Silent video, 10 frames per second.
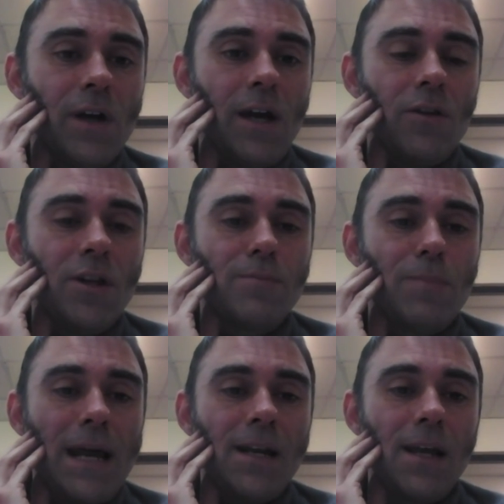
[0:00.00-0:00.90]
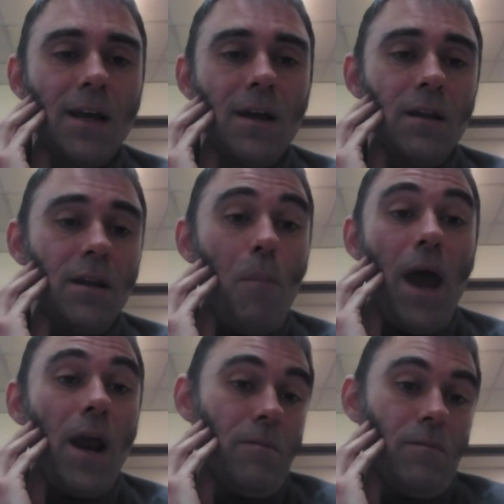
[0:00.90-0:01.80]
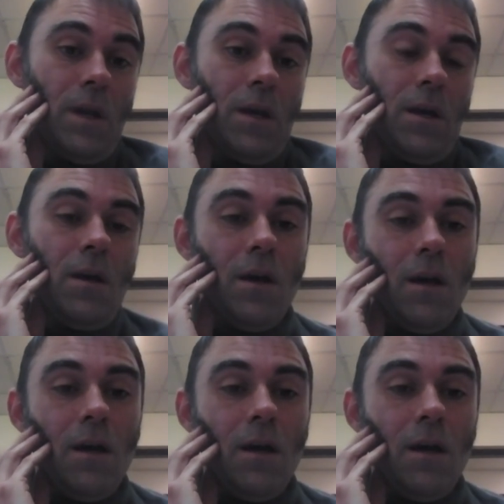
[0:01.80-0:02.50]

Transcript: uh, on this planet, the better. The better we